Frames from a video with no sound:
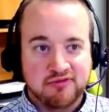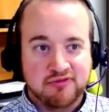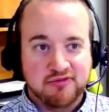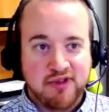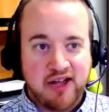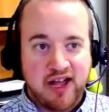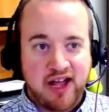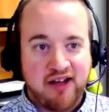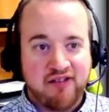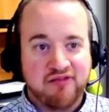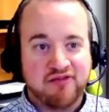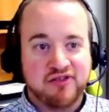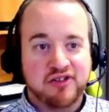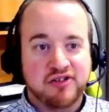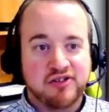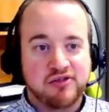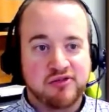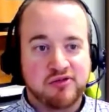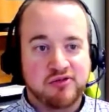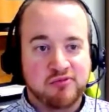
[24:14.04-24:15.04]
have to
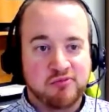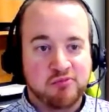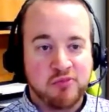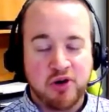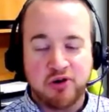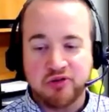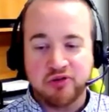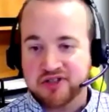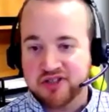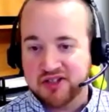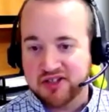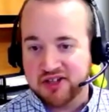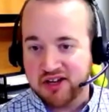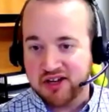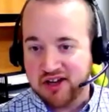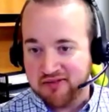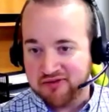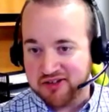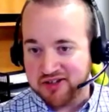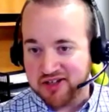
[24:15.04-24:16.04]
do most of the
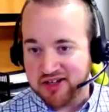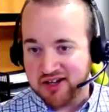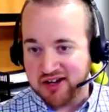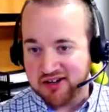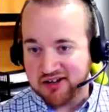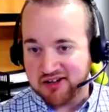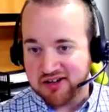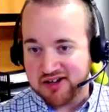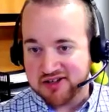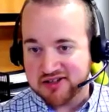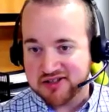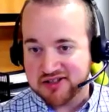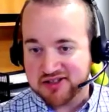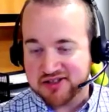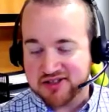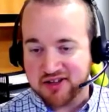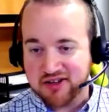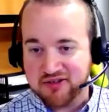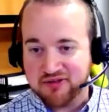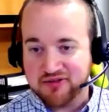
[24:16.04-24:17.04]
heavy diagnostic
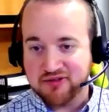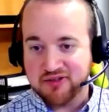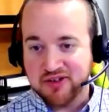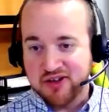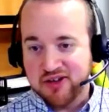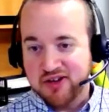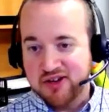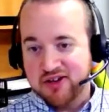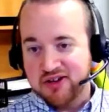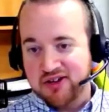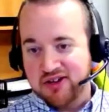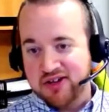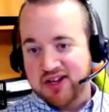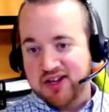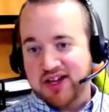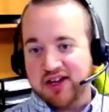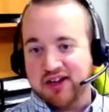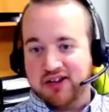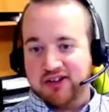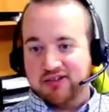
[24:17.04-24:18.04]
stuff,
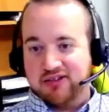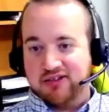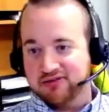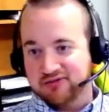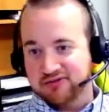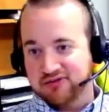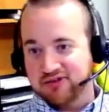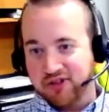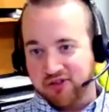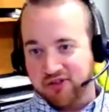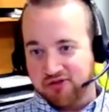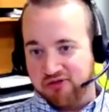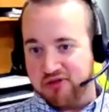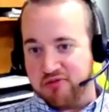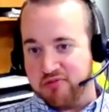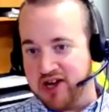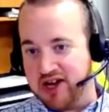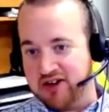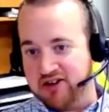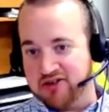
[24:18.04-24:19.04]
and the
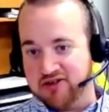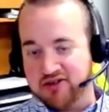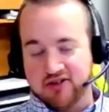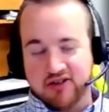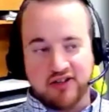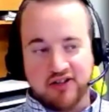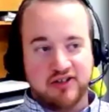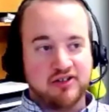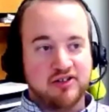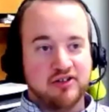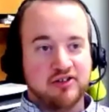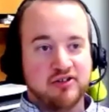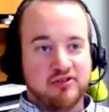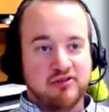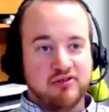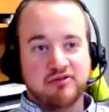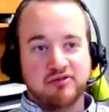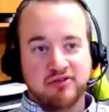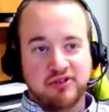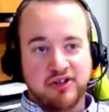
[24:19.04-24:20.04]
remainder can
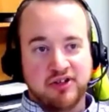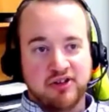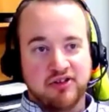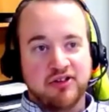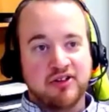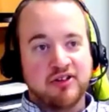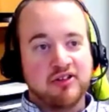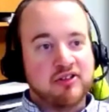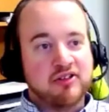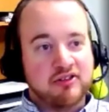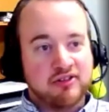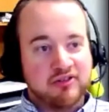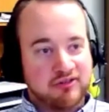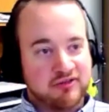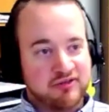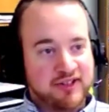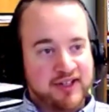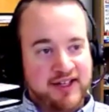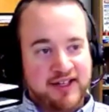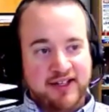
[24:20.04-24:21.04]
do, the
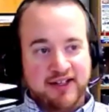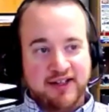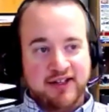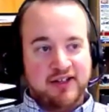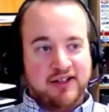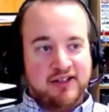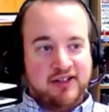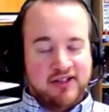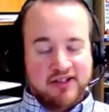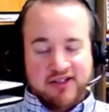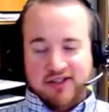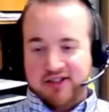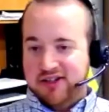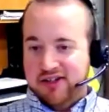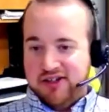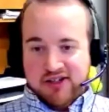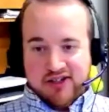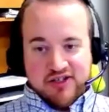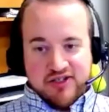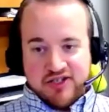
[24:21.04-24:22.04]

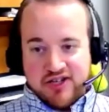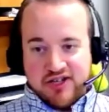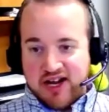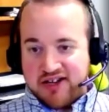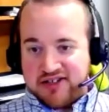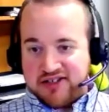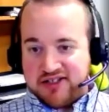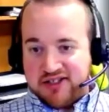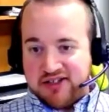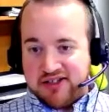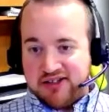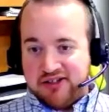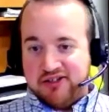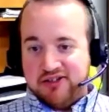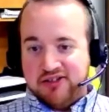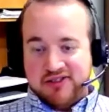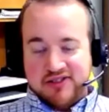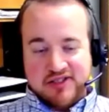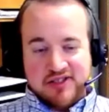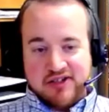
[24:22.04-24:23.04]
chassis,
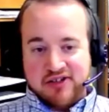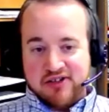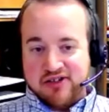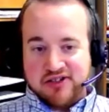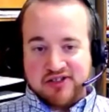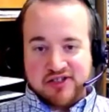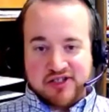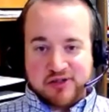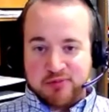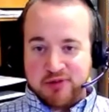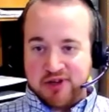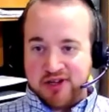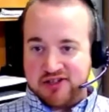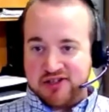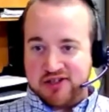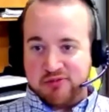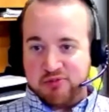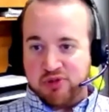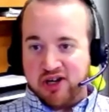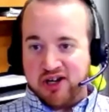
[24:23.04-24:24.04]
steering,
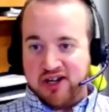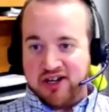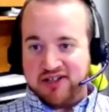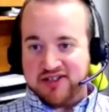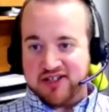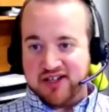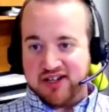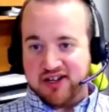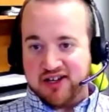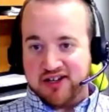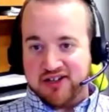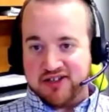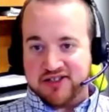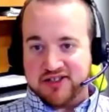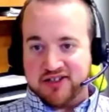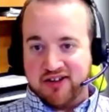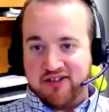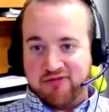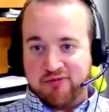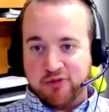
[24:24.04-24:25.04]
suspension, brakes, that kind of
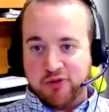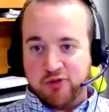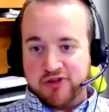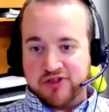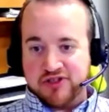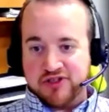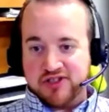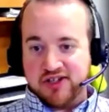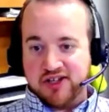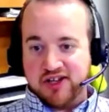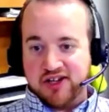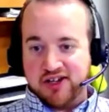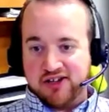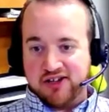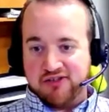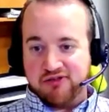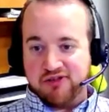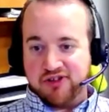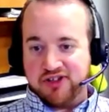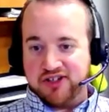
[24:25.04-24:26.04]
stuff. But once you get
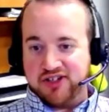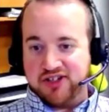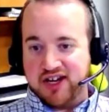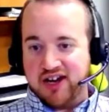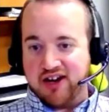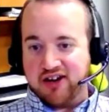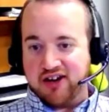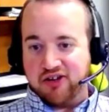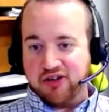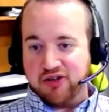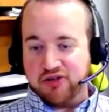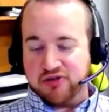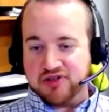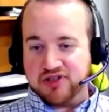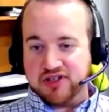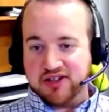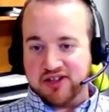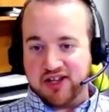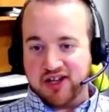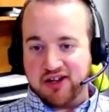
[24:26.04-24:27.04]
into really
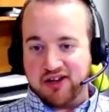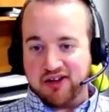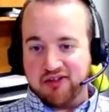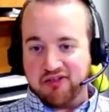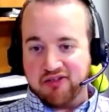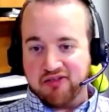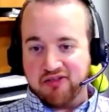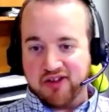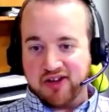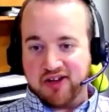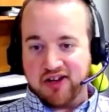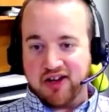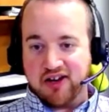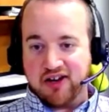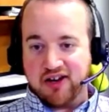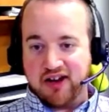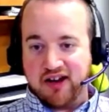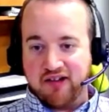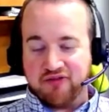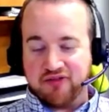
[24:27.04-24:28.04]
diagnosing, they kind
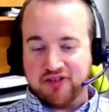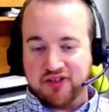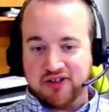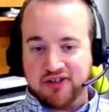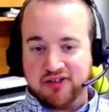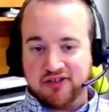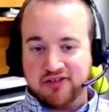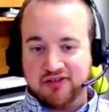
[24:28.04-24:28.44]
of have to